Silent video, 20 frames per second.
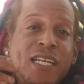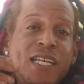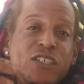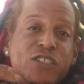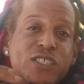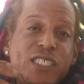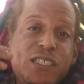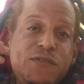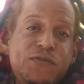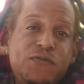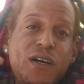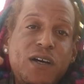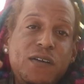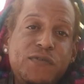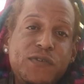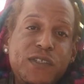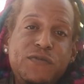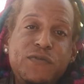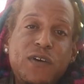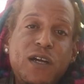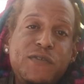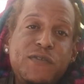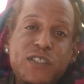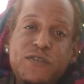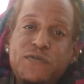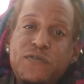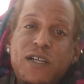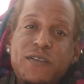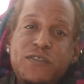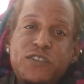and just
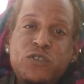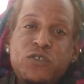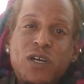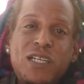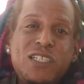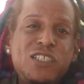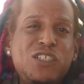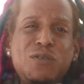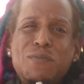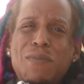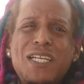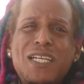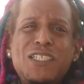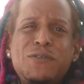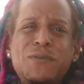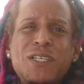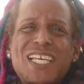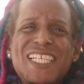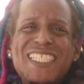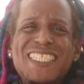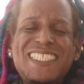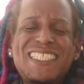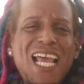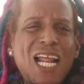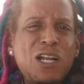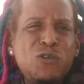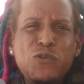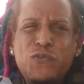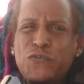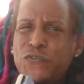evolve. So I know nobody
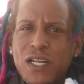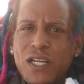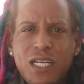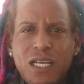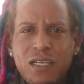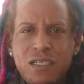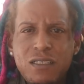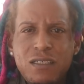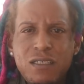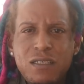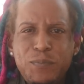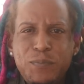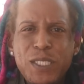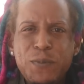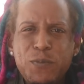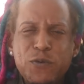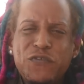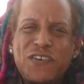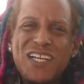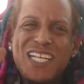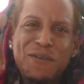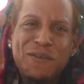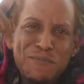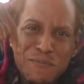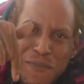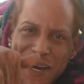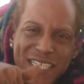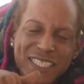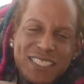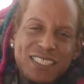style will follow. People follow
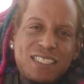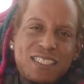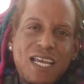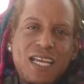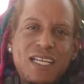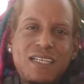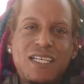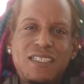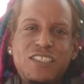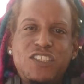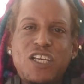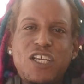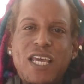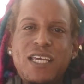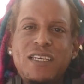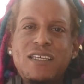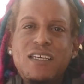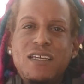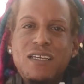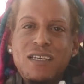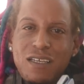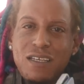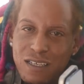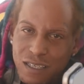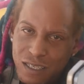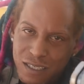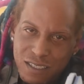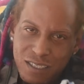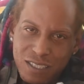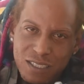my style and try.
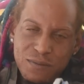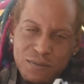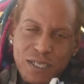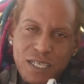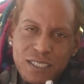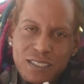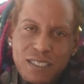You see what I